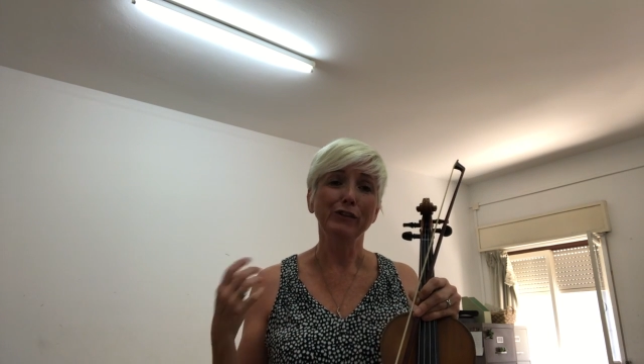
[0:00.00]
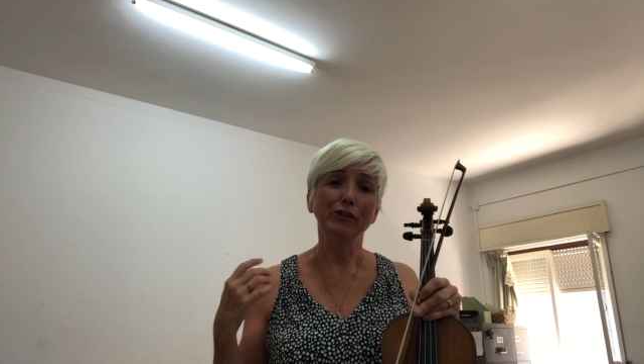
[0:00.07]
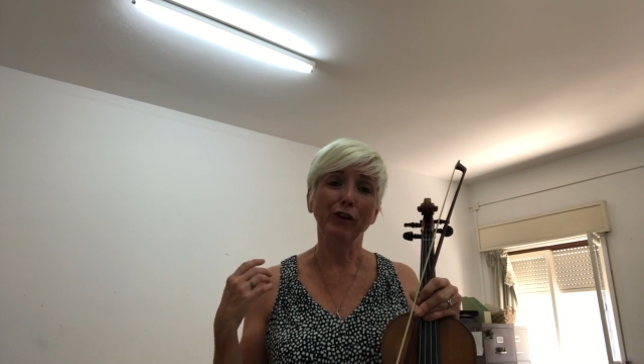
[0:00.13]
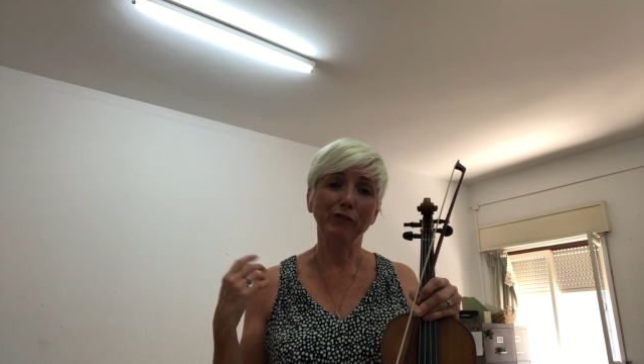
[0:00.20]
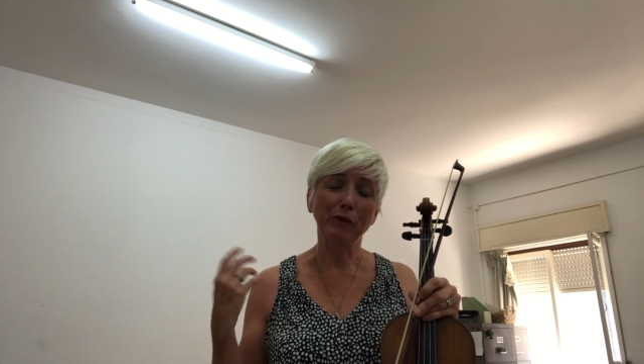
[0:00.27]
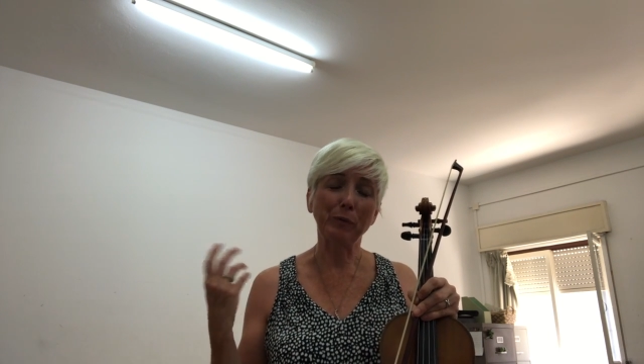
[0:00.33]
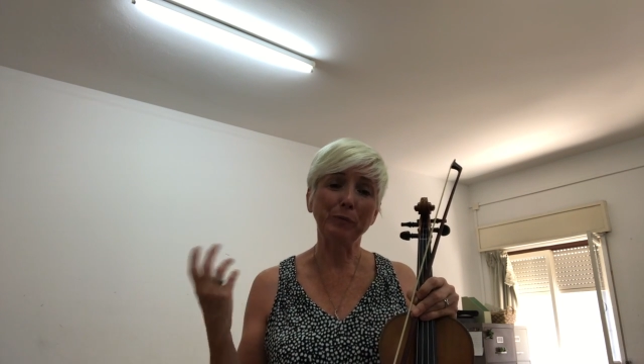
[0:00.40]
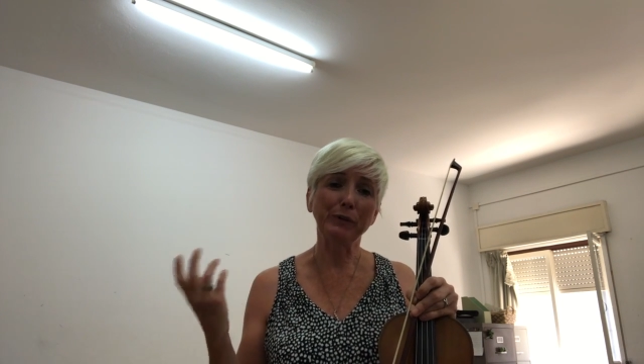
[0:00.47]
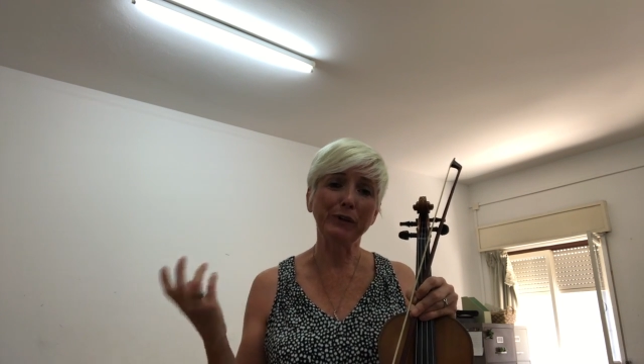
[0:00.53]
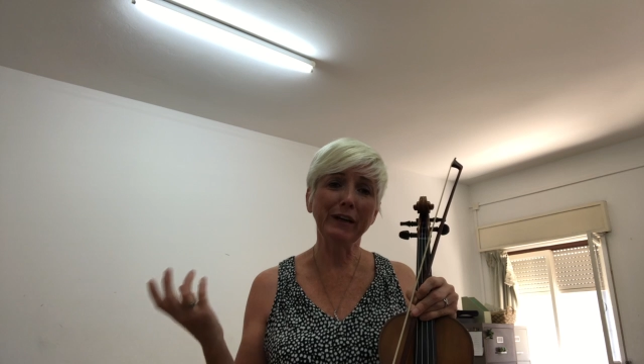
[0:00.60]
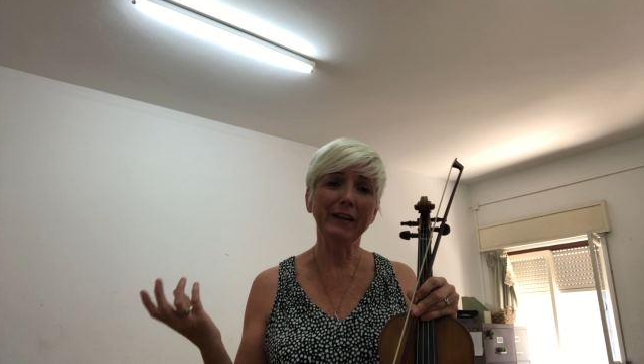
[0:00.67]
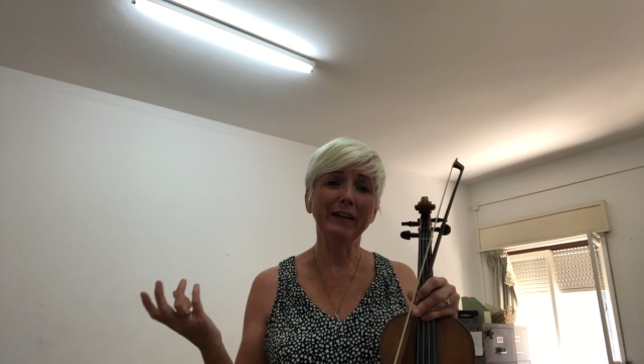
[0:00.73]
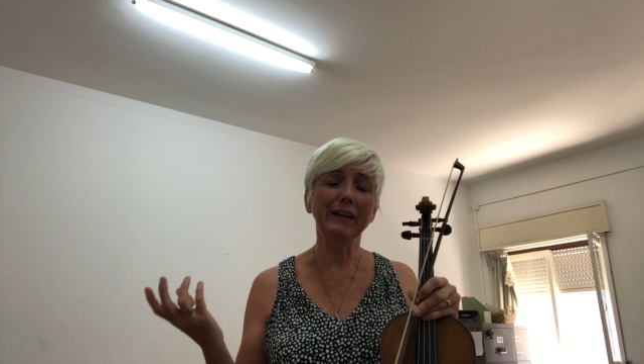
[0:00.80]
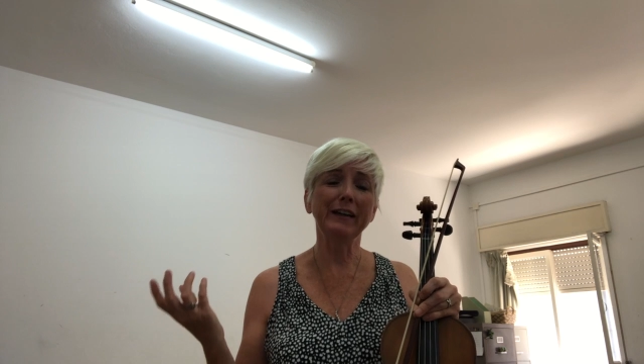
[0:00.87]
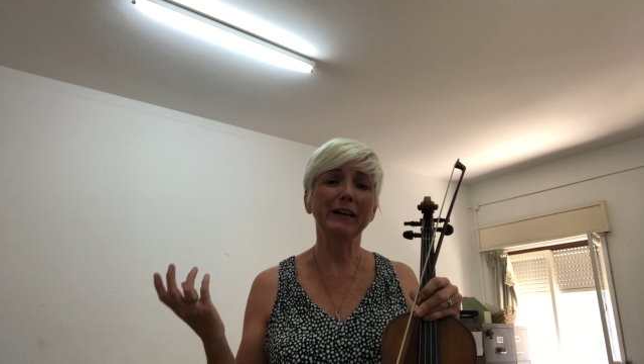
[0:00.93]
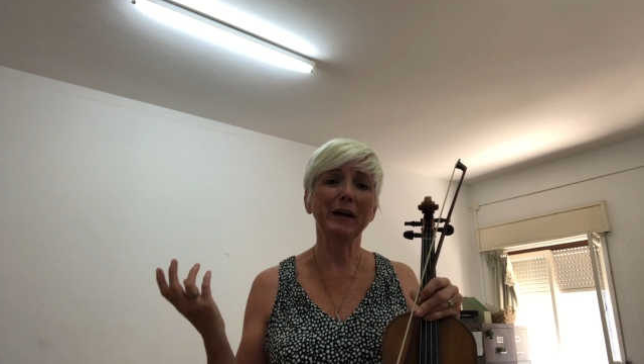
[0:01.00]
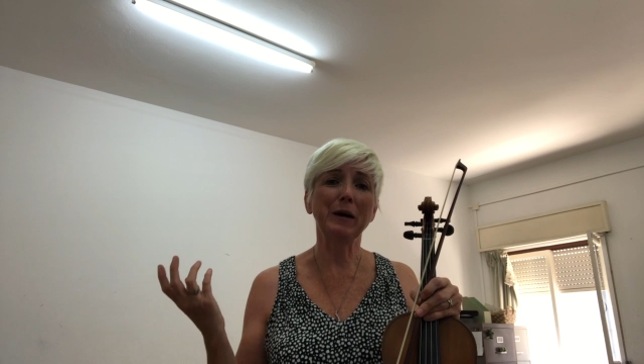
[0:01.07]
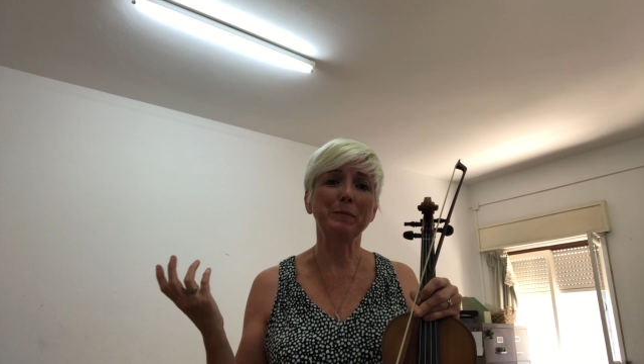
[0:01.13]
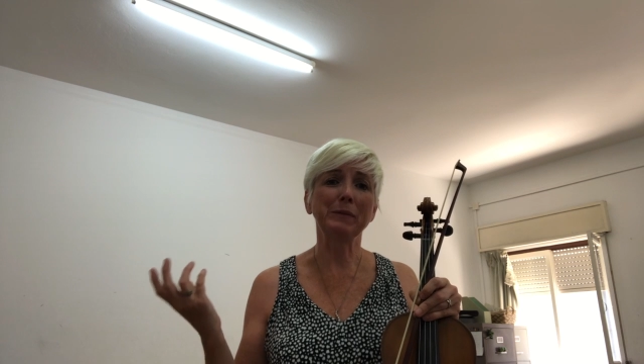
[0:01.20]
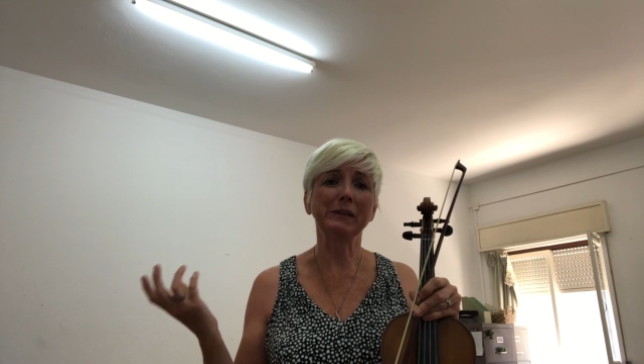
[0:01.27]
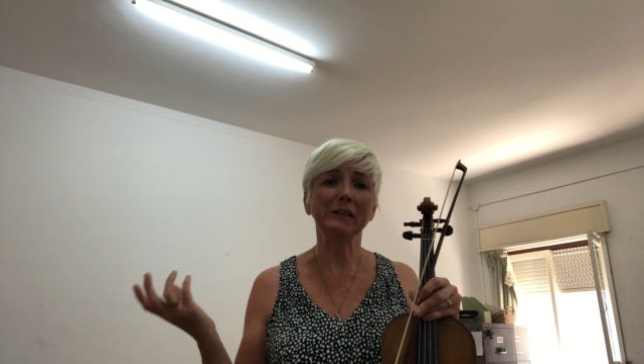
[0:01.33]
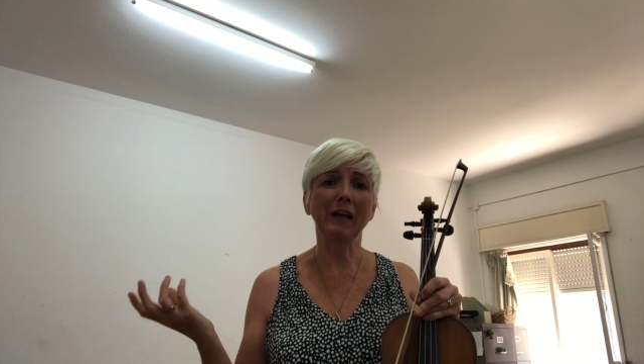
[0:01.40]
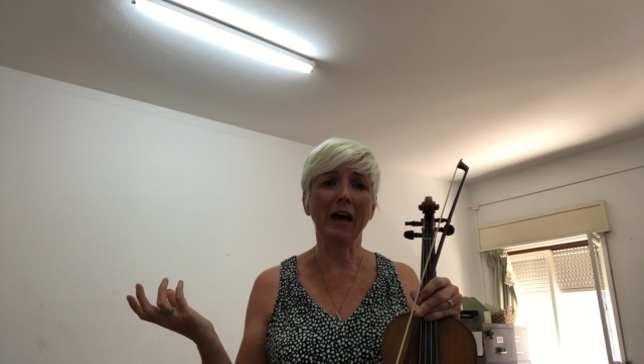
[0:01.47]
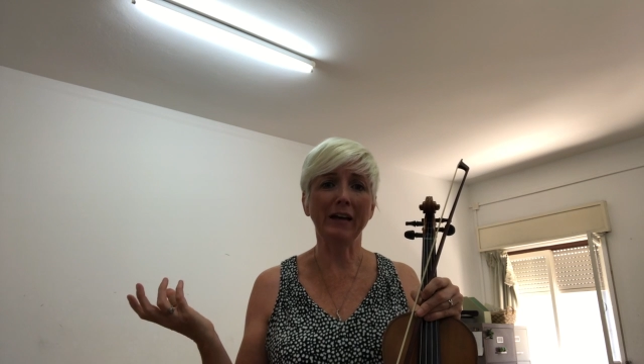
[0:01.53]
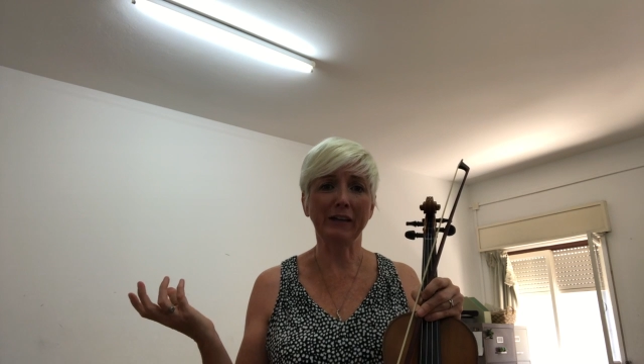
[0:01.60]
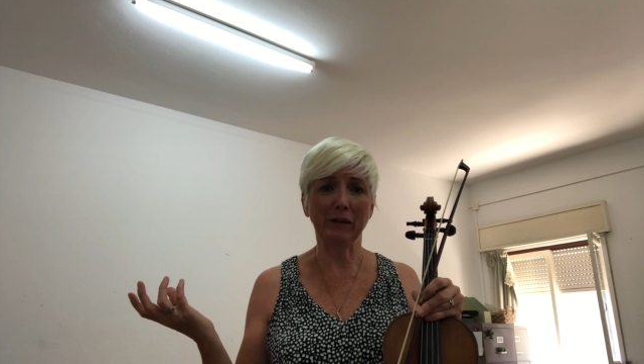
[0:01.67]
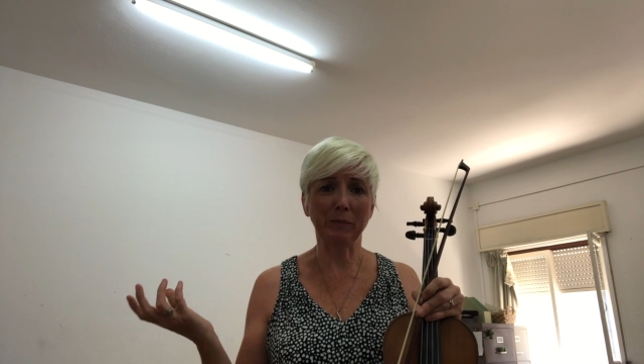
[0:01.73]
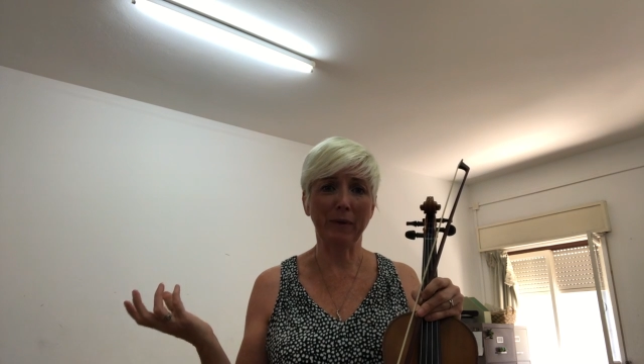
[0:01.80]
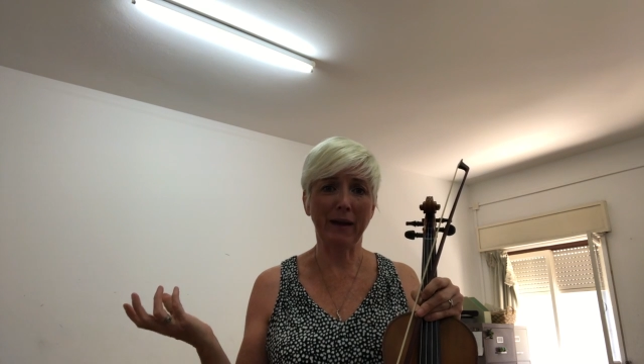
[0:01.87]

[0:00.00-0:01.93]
So if you're playing a melodic